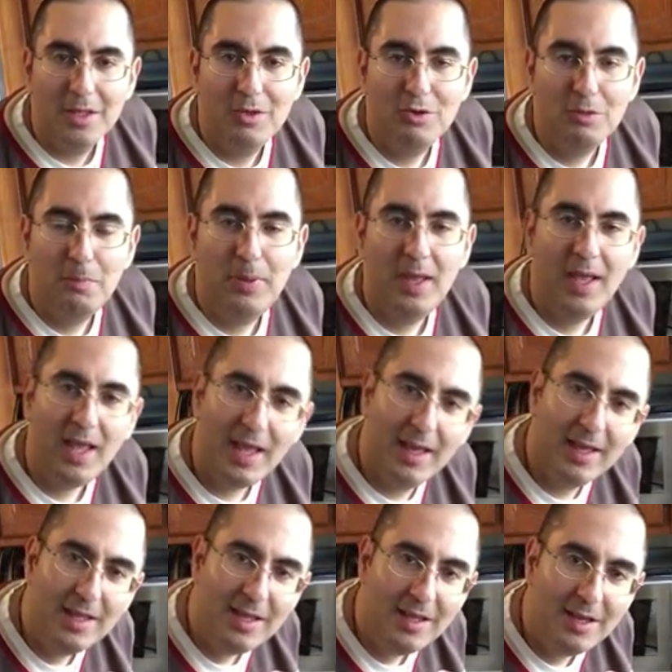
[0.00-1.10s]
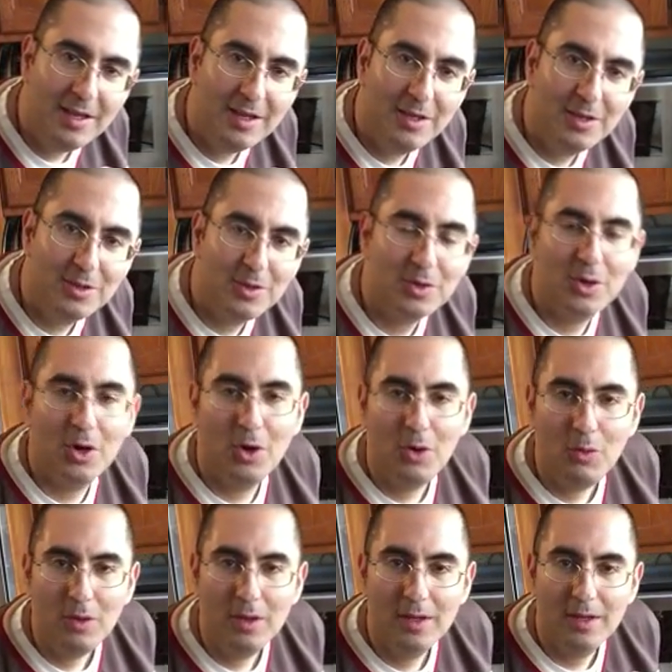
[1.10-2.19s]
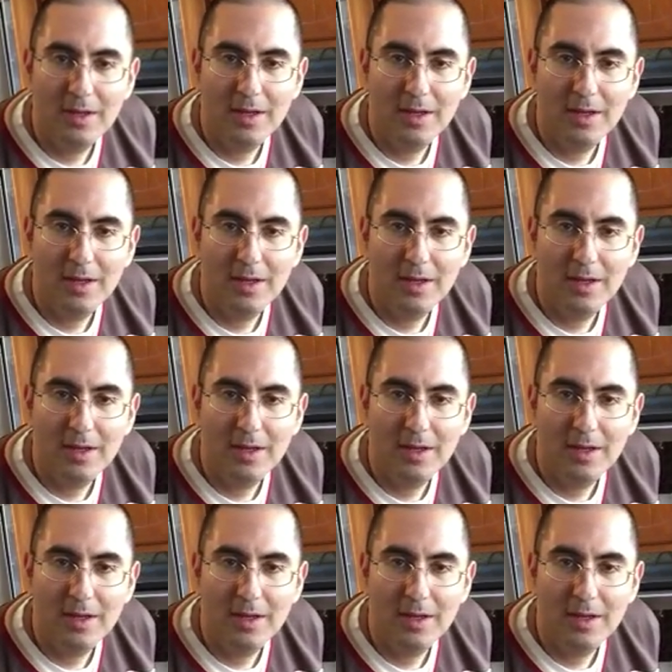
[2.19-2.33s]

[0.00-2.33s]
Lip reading: you'd pay to go